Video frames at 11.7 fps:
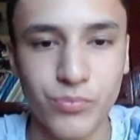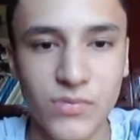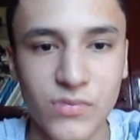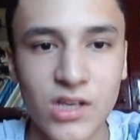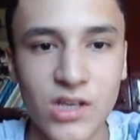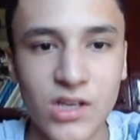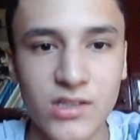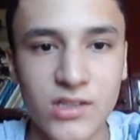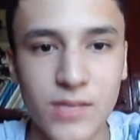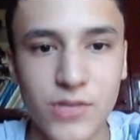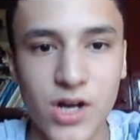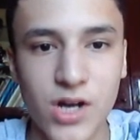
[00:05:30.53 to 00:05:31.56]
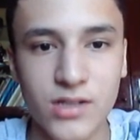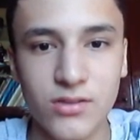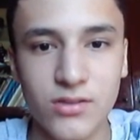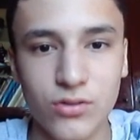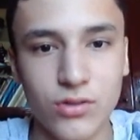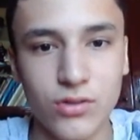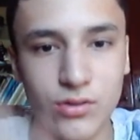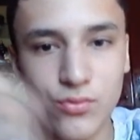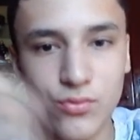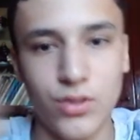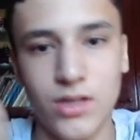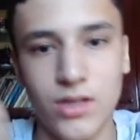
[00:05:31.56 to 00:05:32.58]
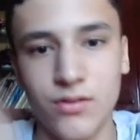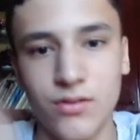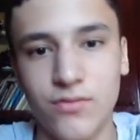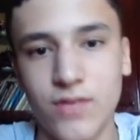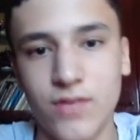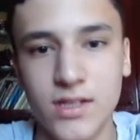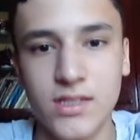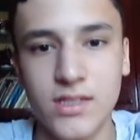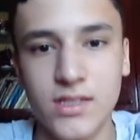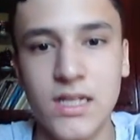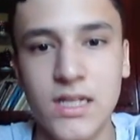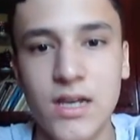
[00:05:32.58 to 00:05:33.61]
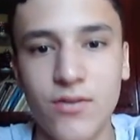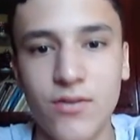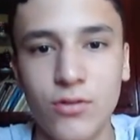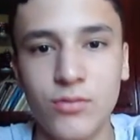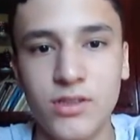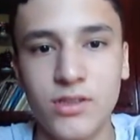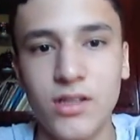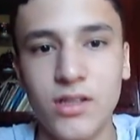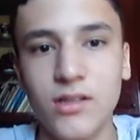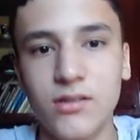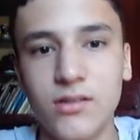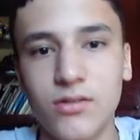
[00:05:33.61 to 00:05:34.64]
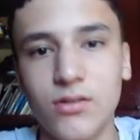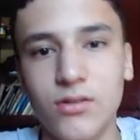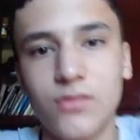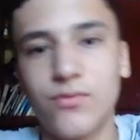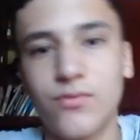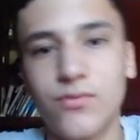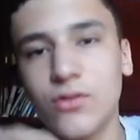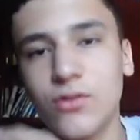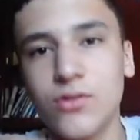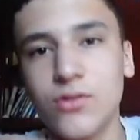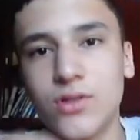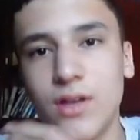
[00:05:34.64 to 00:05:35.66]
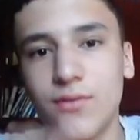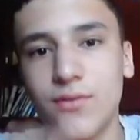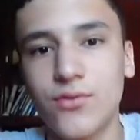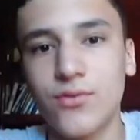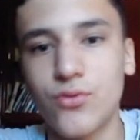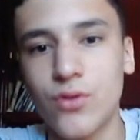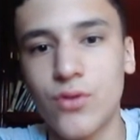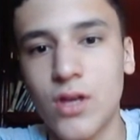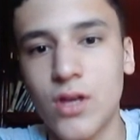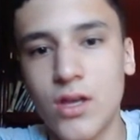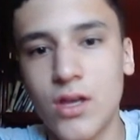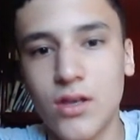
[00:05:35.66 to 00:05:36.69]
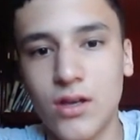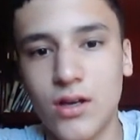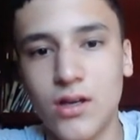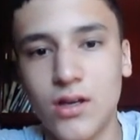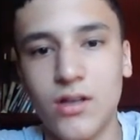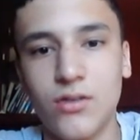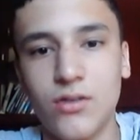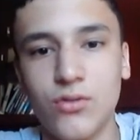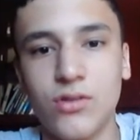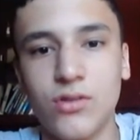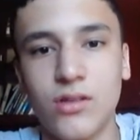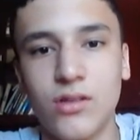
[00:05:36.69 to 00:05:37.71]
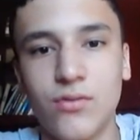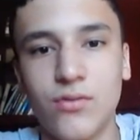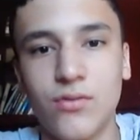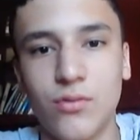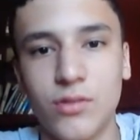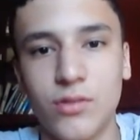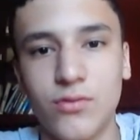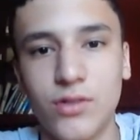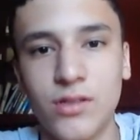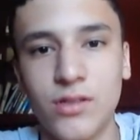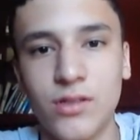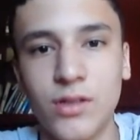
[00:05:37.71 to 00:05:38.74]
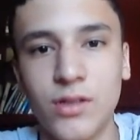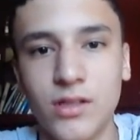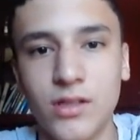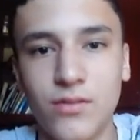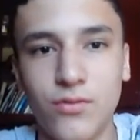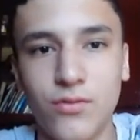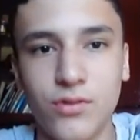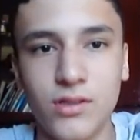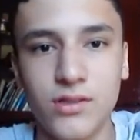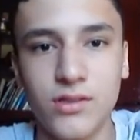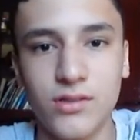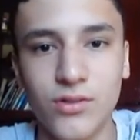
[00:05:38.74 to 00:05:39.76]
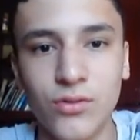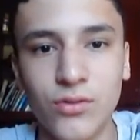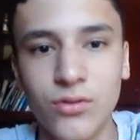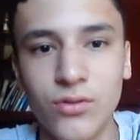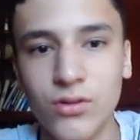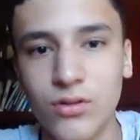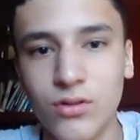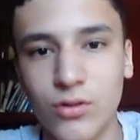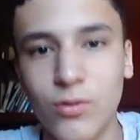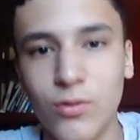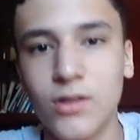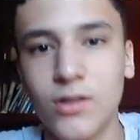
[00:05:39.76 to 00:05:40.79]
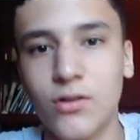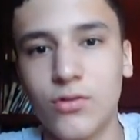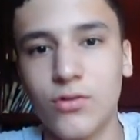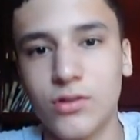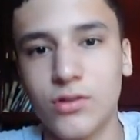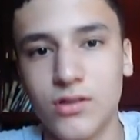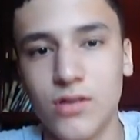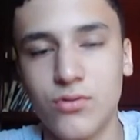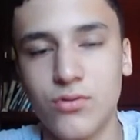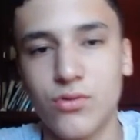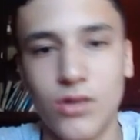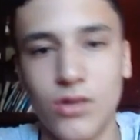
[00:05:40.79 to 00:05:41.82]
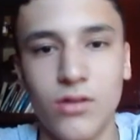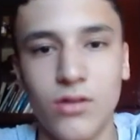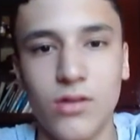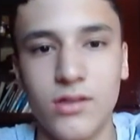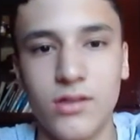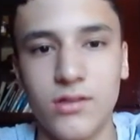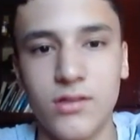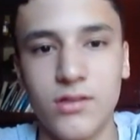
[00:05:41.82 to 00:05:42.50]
subtract it so that we can find volume easily, so that we don't have to use any formulas. For example, for this stone, nobody knows how to calculate its